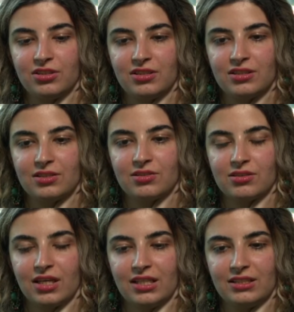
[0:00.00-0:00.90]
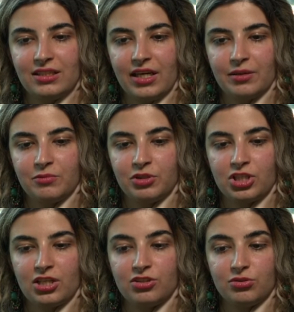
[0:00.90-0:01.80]
this end game, which
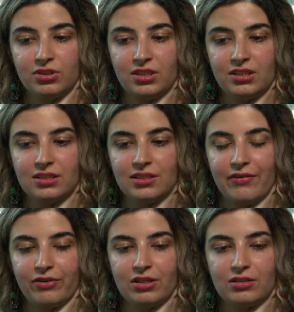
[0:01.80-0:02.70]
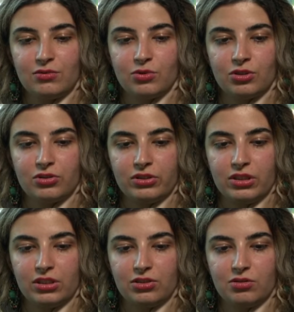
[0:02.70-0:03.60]
I do think is definitely worth
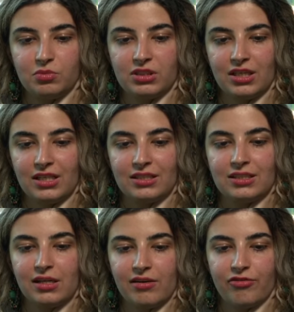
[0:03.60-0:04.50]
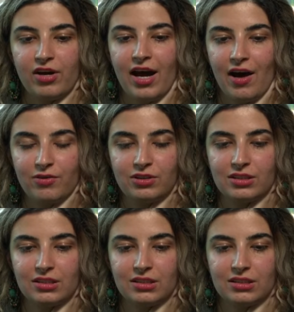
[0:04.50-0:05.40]
looking into because of how
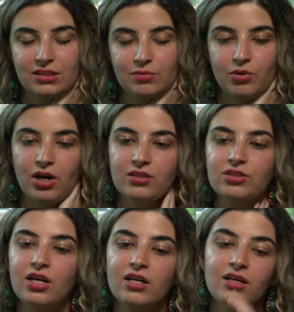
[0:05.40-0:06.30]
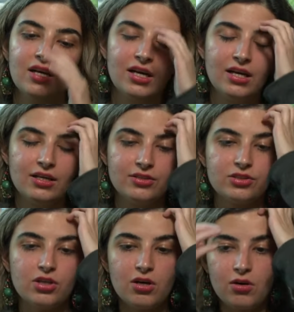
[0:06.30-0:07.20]
the, the, the pawns are.
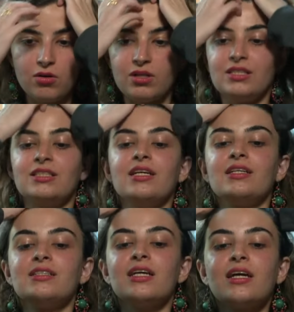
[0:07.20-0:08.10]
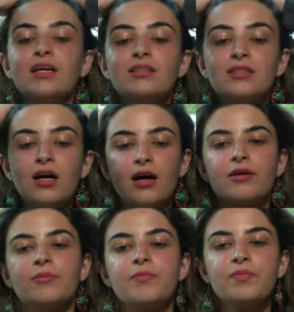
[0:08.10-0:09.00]
So let's take a second and talk.
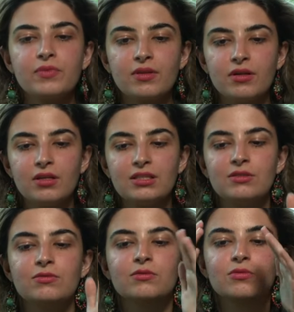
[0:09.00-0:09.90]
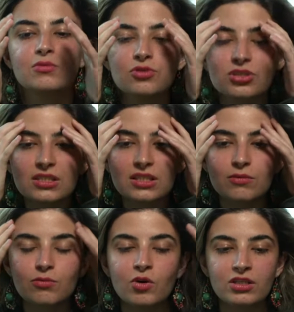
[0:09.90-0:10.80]
Let's just see
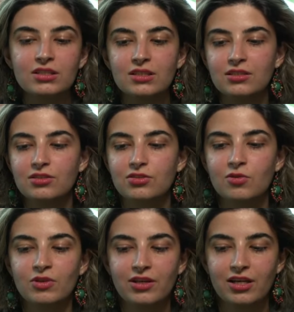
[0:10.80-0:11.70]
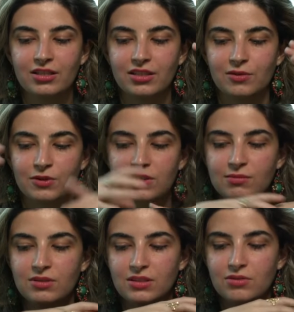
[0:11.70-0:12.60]
what do you think is going on here? What's
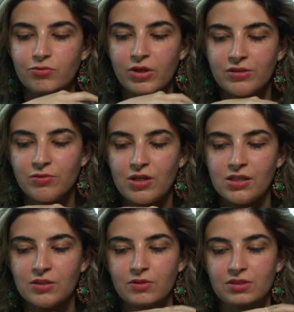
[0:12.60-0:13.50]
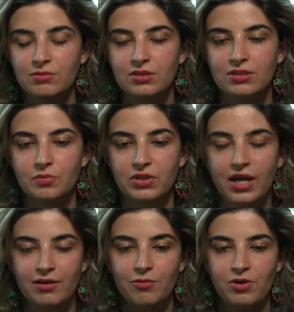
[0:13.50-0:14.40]
something that white wants? What's something that
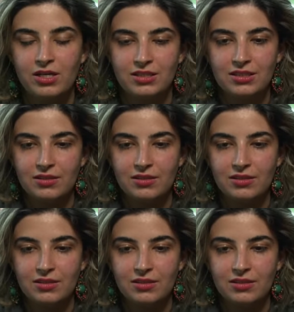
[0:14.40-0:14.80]
black wants?